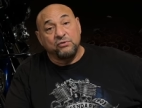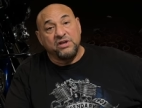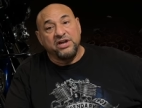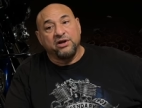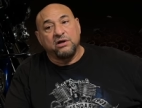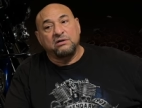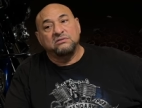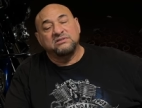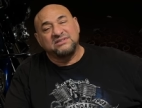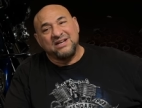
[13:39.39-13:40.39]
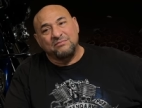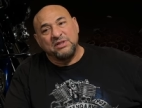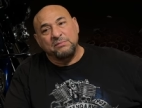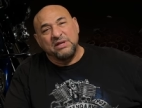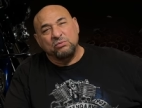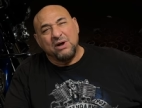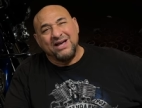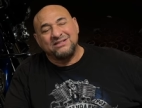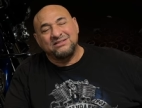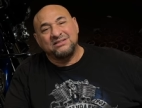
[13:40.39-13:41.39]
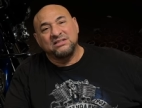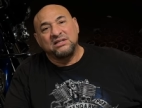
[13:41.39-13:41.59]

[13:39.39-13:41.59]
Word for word: here, some in the Midwest,